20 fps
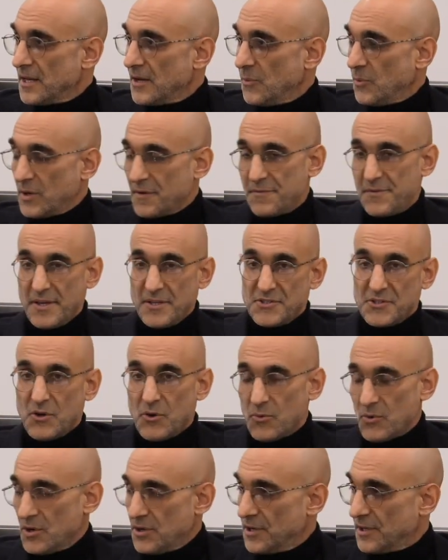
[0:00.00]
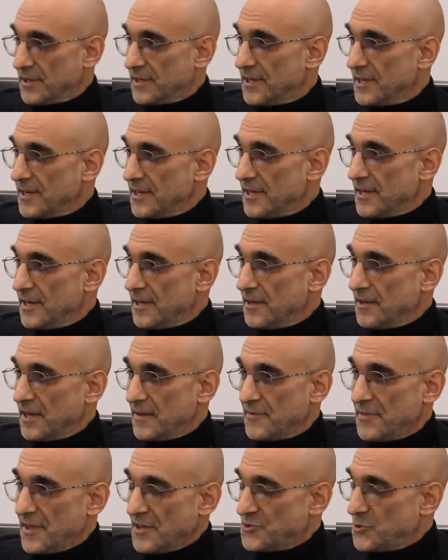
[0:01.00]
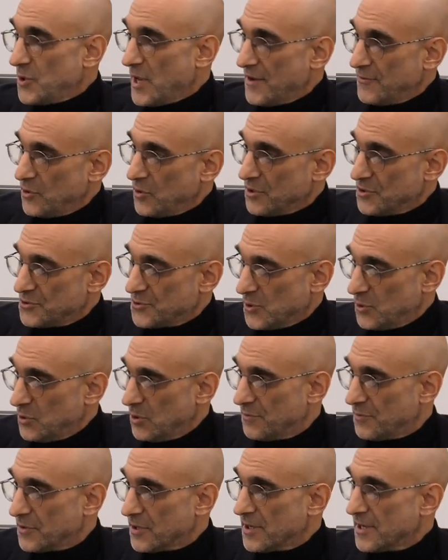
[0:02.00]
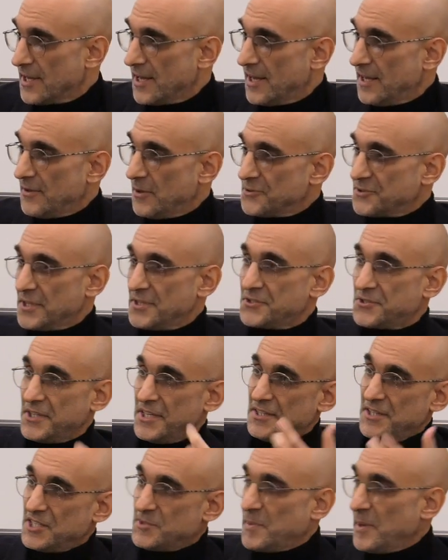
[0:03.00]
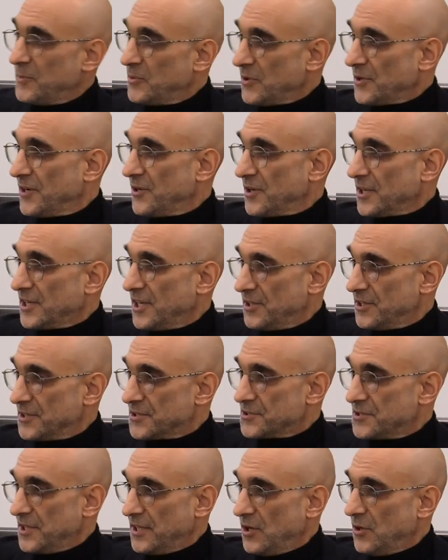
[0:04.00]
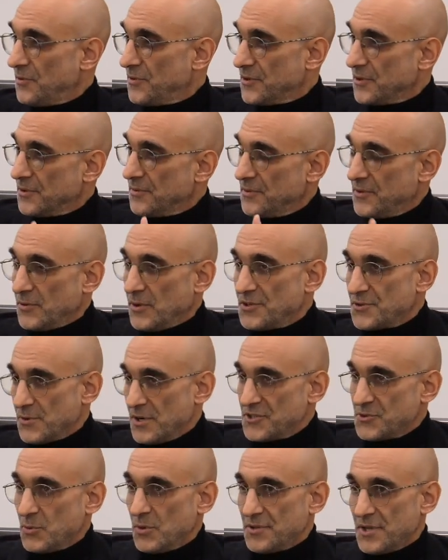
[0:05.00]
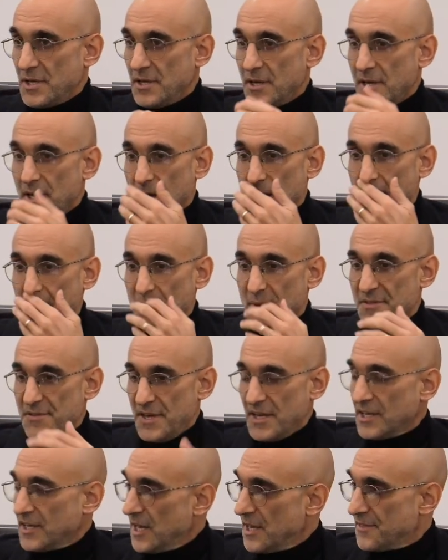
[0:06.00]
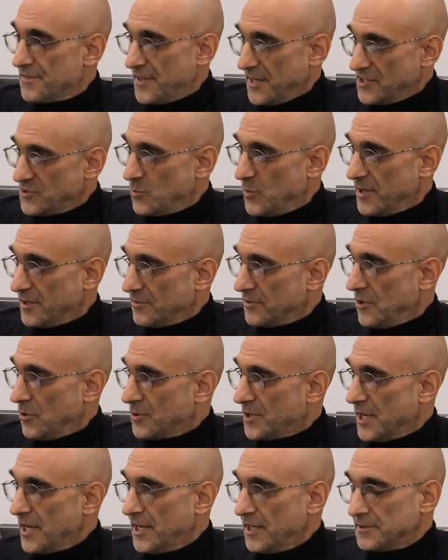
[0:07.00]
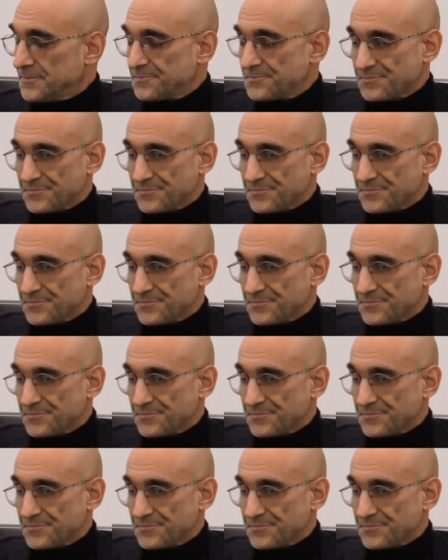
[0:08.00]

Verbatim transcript: What if things go wrong? Even things you have no control over, they'll say, see, these people are here to kill us, they're untrustworthy. I mean, thank God things went okay.